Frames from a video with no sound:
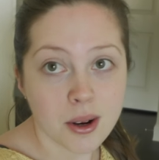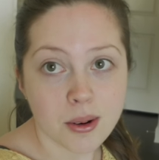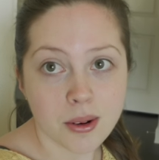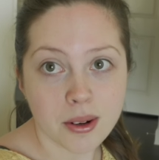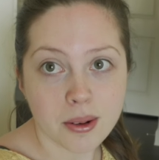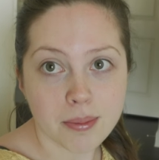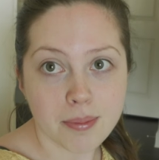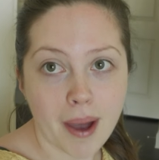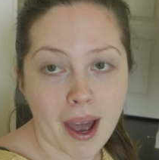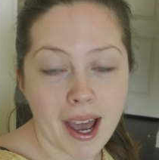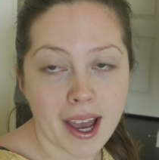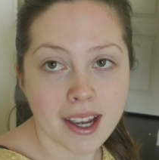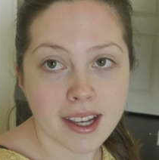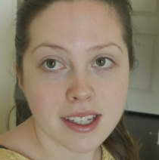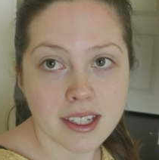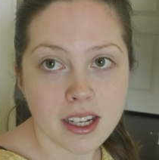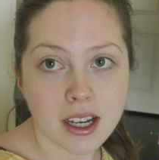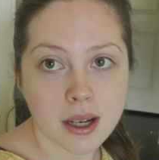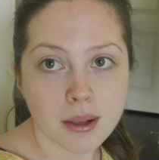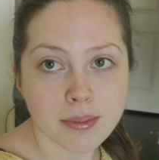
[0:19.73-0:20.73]
we're
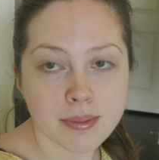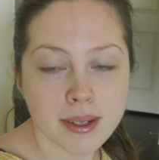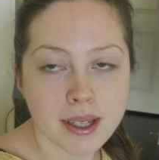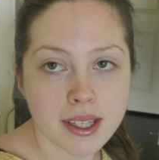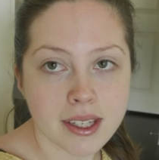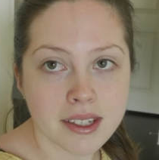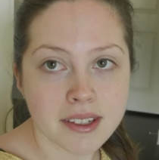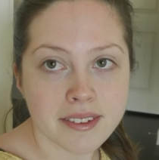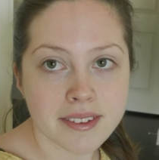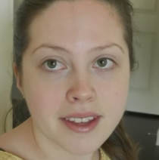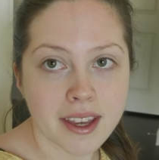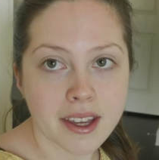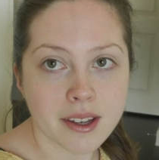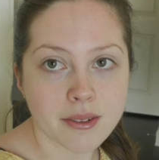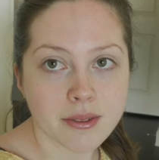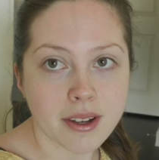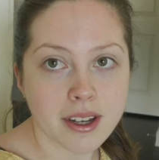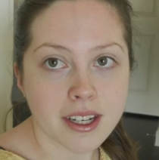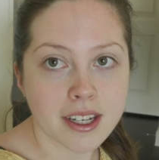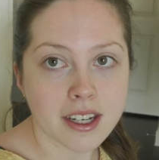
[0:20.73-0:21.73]
packing up and
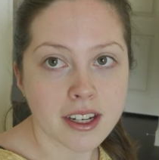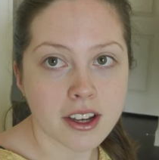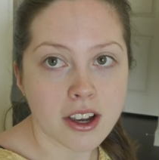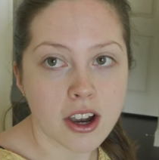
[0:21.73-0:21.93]
getting ready to